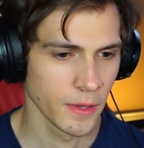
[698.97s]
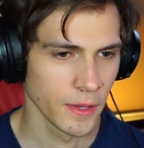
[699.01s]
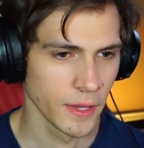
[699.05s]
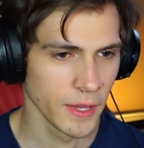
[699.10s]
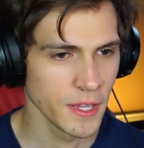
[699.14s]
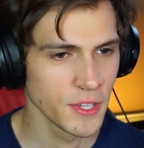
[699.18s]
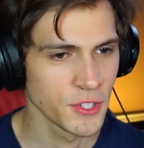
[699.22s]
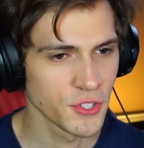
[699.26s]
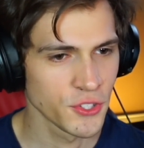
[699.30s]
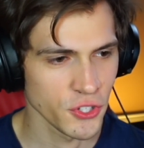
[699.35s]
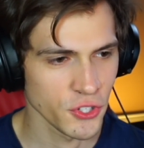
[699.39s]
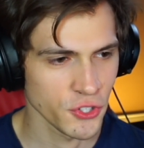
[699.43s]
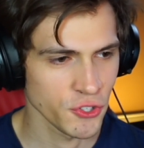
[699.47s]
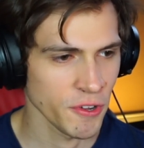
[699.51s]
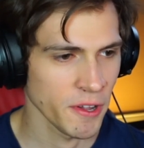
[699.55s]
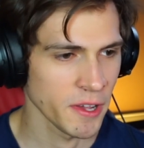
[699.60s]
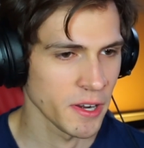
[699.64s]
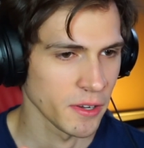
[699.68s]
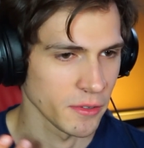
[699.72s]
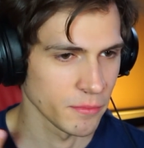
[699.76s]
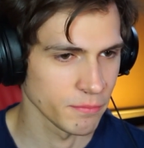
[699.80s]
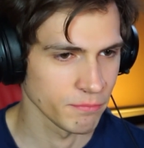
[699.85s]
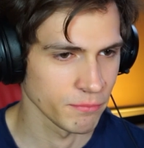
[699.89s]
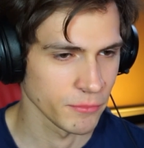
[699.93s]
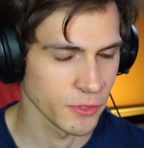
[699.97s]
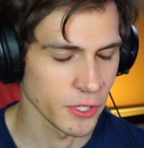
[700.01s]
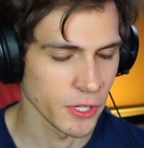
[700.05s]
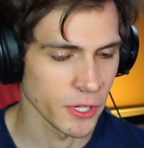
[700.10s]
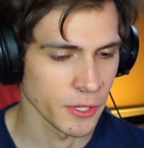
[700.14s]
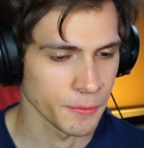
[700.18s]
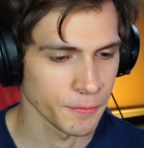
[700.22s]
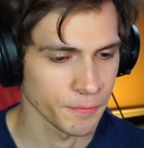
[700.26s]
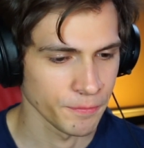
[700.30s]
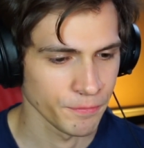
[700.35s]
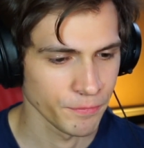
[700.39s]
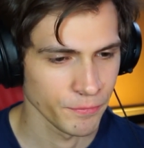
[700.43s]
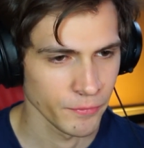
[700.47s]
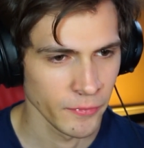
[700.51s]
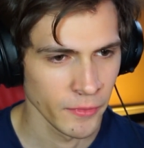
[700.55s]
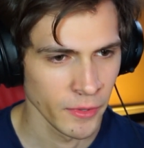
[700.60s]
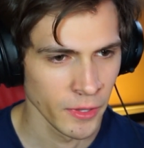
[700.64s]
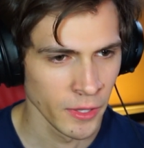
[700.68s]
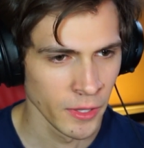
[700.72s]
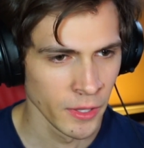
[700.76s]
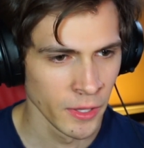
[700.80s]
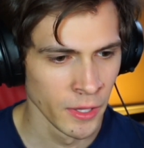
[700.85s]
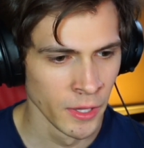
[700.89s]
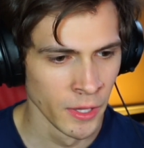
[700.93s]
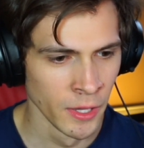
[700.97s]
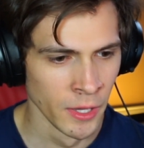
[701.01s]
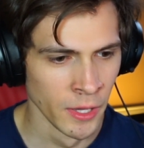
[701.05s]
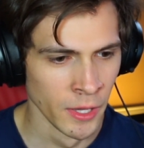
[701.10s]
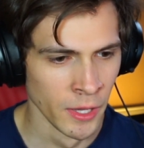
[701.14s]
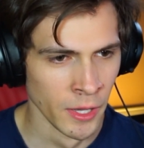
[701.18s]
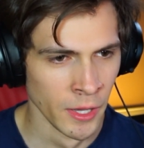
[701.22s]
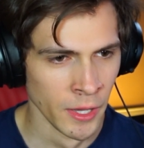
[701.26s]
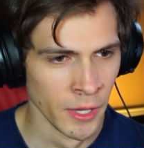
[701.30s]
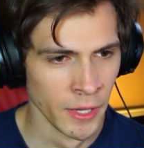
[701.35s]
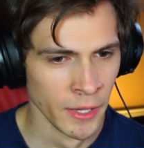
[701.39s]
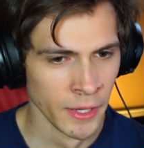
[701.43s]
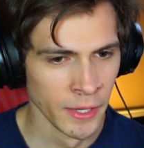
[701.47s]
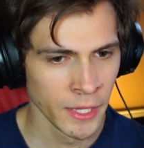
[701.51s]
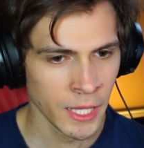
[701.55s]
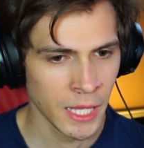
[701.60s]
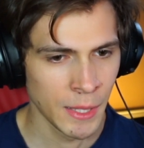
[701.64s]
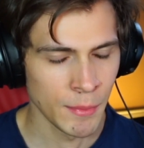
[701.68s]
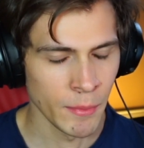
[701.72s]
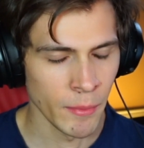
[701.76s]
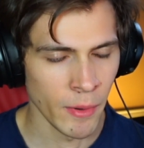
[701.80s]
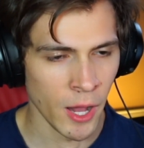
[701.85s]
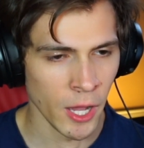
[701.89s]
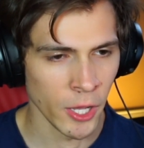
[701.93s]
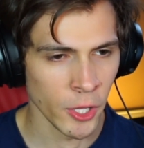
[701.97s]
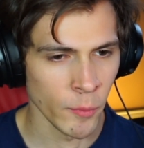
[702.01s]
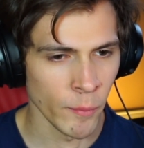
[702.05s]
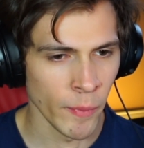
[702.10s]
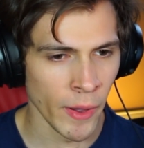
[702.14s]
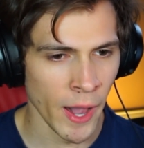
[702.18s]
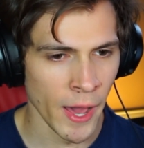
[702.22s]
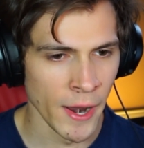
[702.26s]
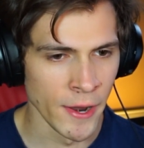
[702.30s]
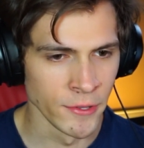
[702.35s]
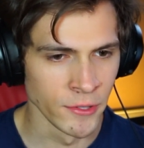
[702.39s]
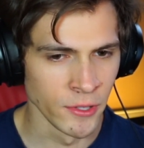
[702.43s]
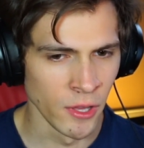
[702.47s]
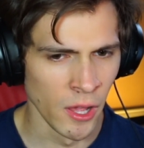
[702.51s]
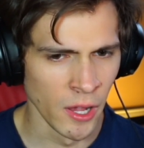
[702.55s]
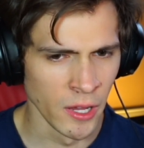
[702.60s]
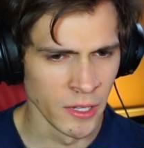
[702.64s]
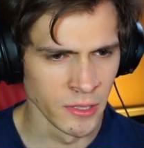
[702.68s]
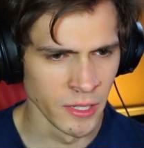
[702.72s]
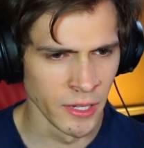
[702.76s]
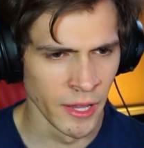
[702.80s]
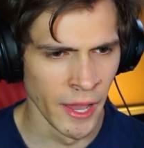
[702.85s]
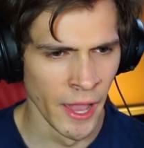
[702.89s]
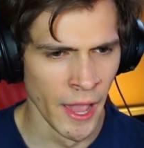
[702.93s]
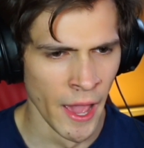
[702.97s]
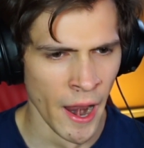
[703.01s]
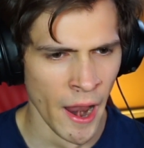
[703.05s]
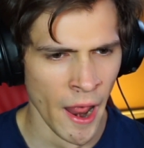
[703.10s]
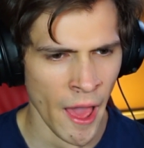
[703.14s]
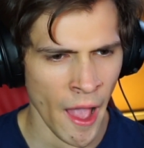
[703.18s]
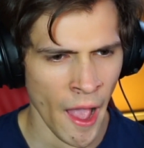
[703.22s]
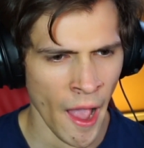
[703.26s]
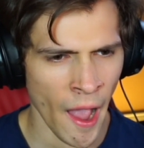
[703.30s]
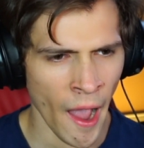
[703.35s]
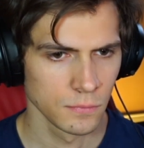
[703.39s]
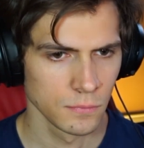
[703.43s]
He is just trying to, you know, keep him occupied as long as he can.